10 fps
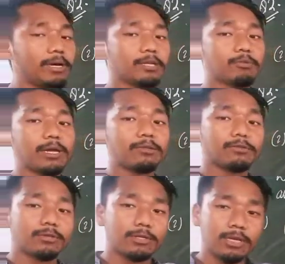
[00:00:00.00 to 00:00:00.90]
That is why
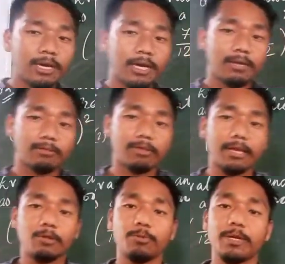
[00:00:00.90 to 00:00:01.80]
it is
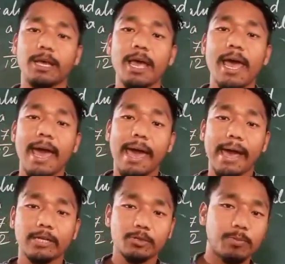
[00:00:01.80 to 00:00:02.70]
said to be the
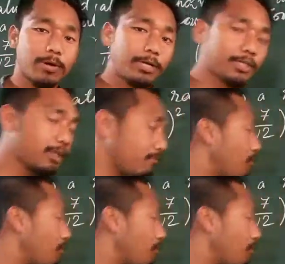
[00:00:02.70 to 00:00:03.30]
exponential